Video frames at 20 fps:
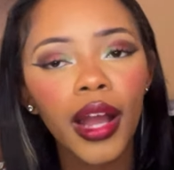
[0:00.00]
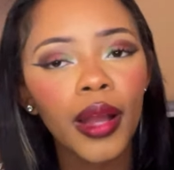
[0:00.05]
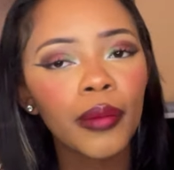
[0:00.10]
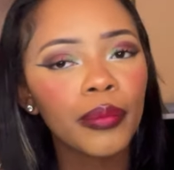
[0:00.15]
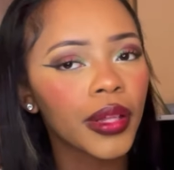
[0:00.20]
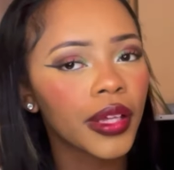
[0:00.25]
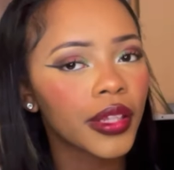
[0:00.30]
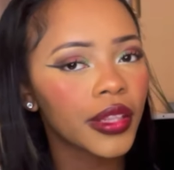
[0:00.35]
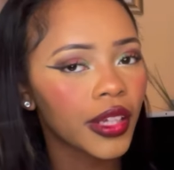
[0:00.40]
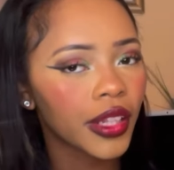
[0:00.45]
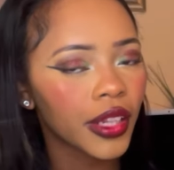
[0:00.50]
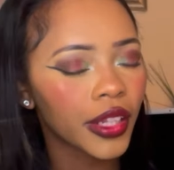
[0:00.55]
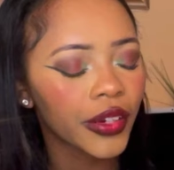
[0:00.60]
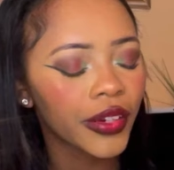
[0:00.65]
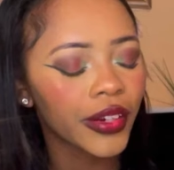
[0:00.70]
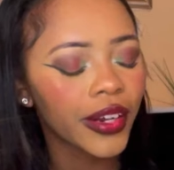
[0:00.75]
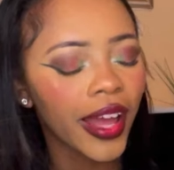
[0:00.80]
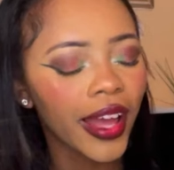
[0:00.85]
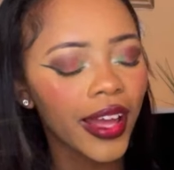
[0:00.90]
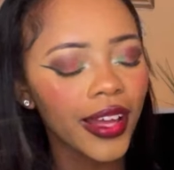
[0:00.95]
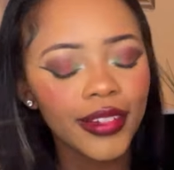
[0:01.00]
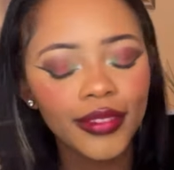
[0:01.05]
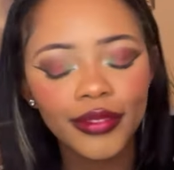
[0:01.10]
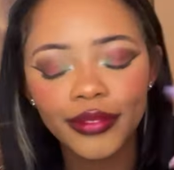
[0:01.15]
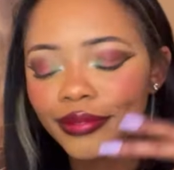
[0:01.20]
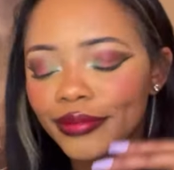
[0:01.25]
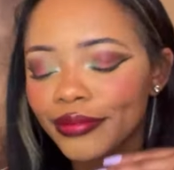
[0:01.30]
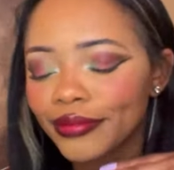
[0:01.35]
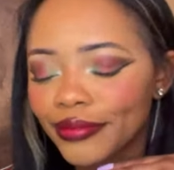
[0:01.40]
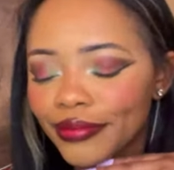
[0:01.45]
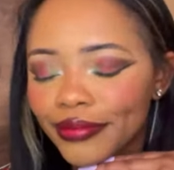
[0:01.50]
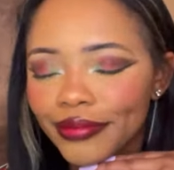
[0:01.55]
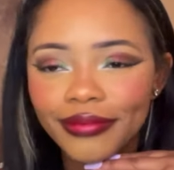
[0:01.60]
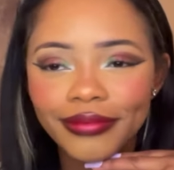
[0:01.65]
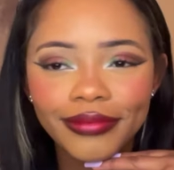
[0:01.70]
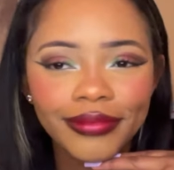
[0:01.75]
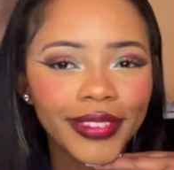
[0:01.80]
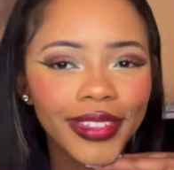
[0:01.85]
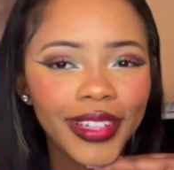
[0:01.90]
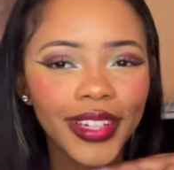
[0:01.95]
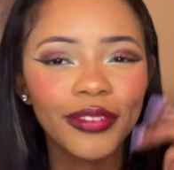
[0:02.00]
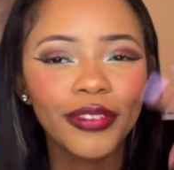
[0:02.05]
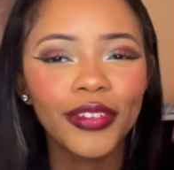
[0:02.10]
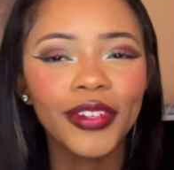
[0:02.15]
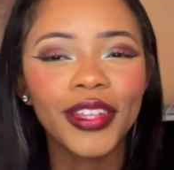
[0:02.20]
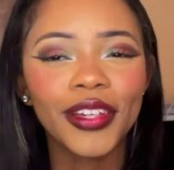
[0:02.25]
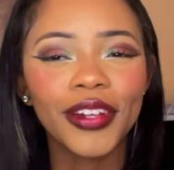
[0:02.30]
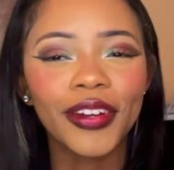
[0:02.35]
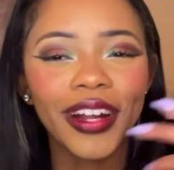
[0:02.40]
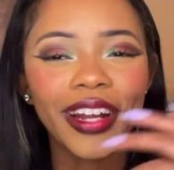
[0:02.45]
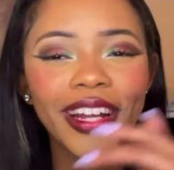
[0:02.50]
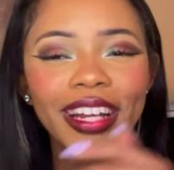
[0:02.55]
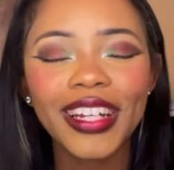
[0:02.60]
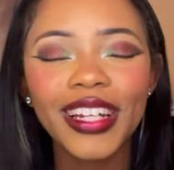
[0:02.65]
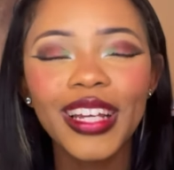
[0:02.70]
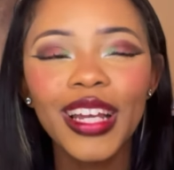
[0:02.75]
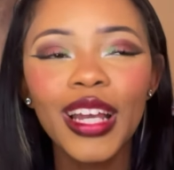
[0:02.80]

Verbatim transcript: I played the clarinet in 5th grade,